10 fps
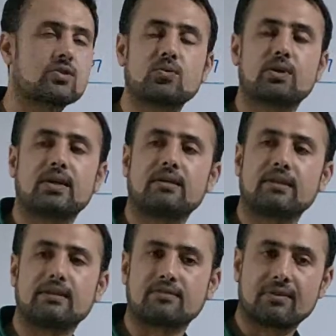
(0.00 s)

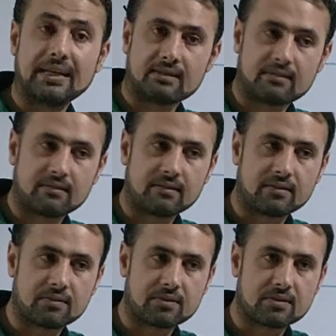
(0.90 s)
280 or
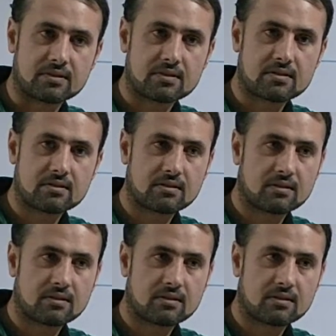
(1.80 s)
300 words.